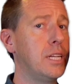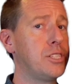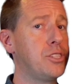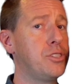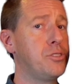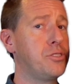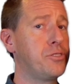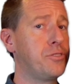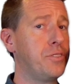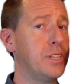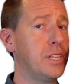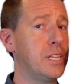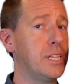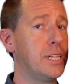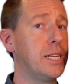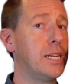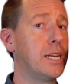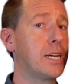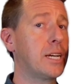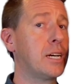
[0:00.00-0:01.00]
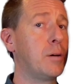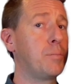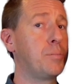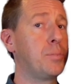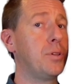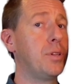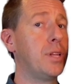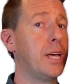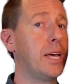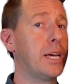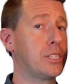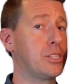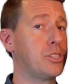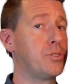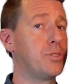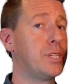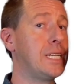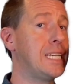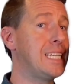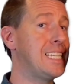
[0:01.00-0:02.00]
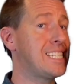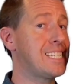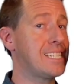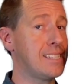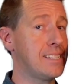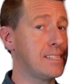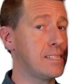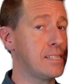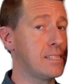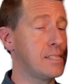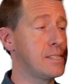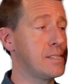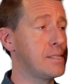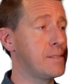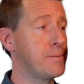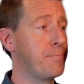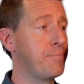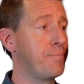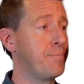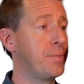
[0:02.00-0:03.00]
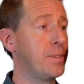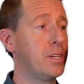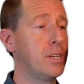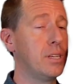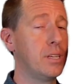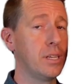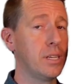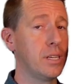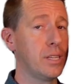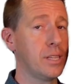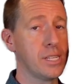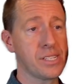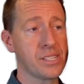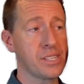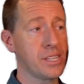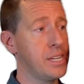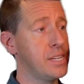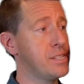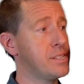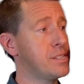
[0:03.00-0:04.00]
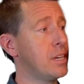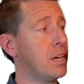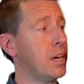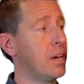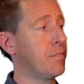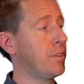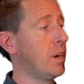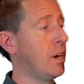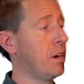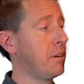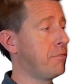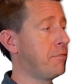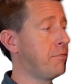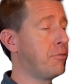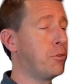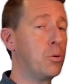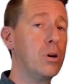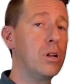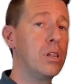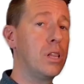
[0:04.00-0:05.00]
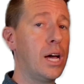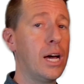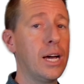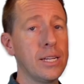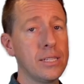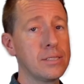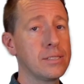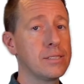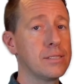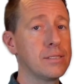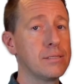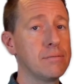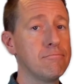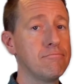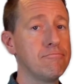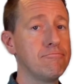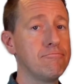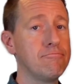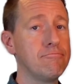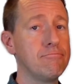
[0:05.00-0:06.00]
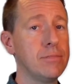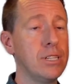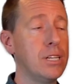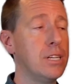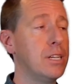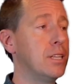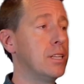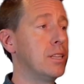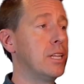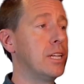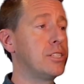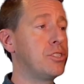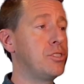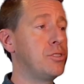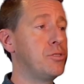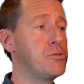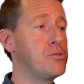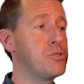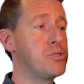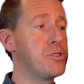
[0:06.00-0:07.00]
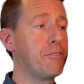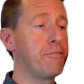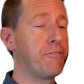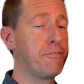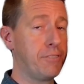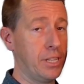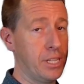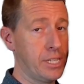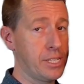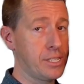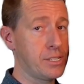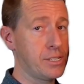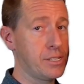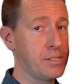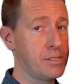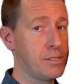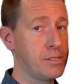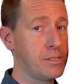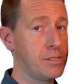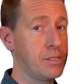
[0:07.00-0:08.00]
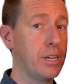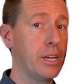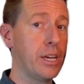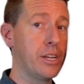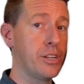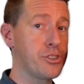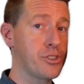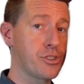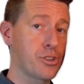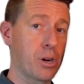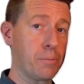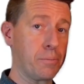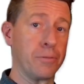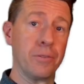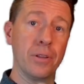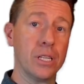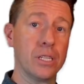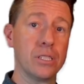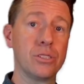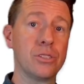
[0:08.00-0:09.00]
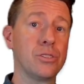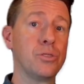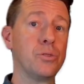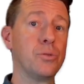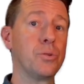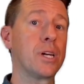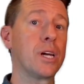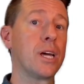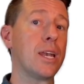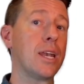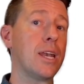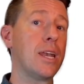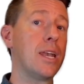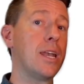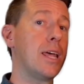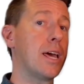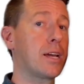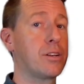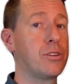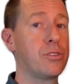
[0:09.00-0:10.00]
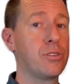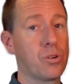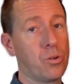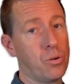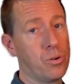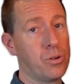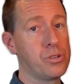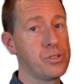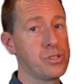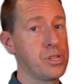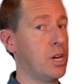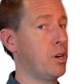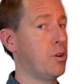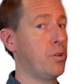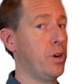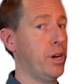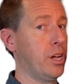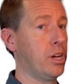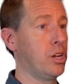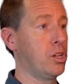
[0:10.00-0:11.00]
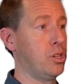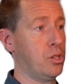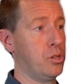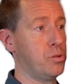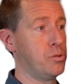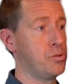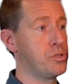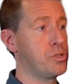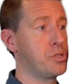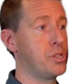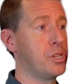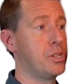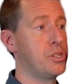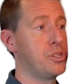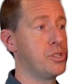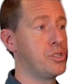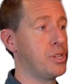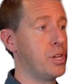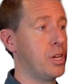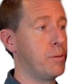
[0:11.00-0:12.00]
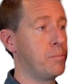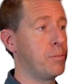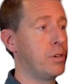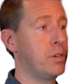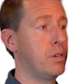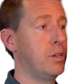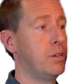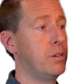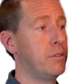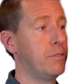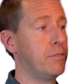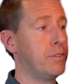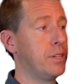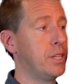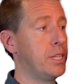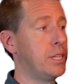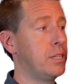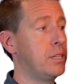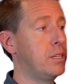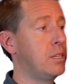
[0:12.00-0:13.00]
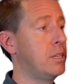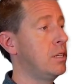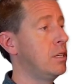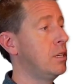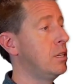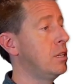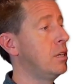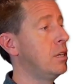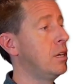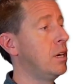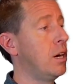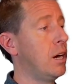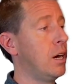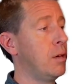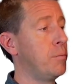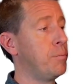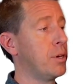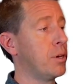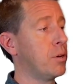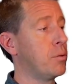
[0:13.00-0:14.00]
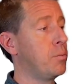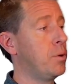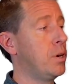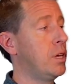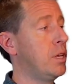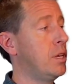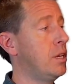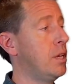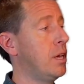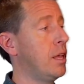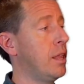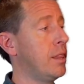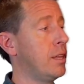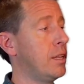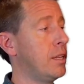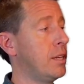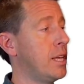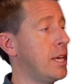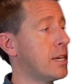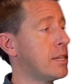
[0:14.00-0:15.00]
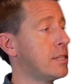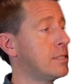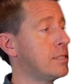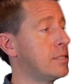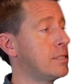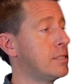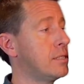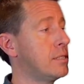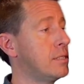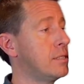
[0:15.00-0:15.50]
use fillet in a couple extra instances. In this case, I've got 4 lines. Let's use fillet and sharp fillet to connect the corners and create a closed shape. Fillet, I pick one, and then next,